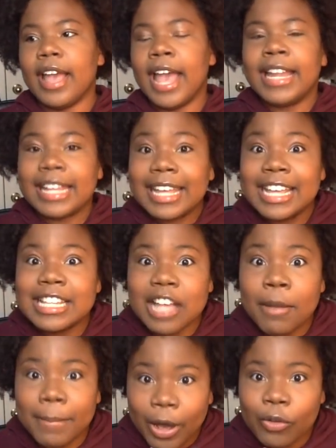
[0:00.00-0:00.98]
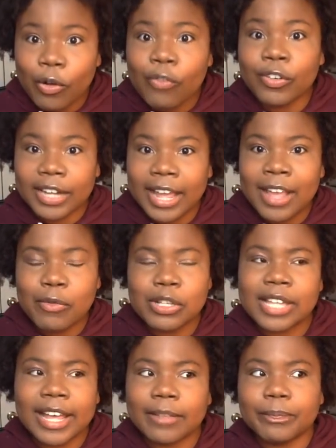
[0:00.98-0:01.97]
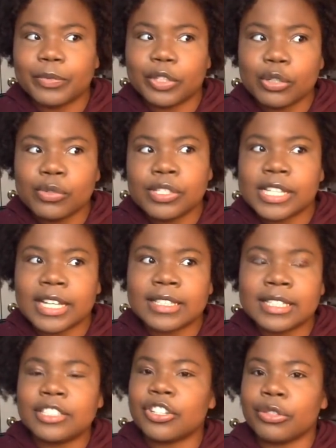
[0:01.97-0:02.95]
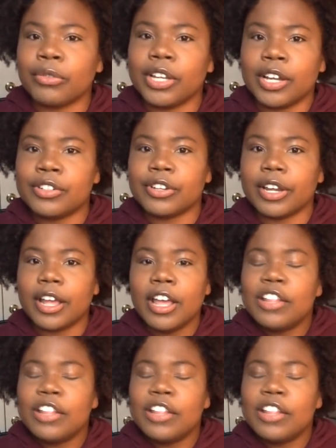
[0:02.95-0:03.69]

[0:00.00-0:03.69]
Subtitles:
And his amount overnight was, like, 260 to 300.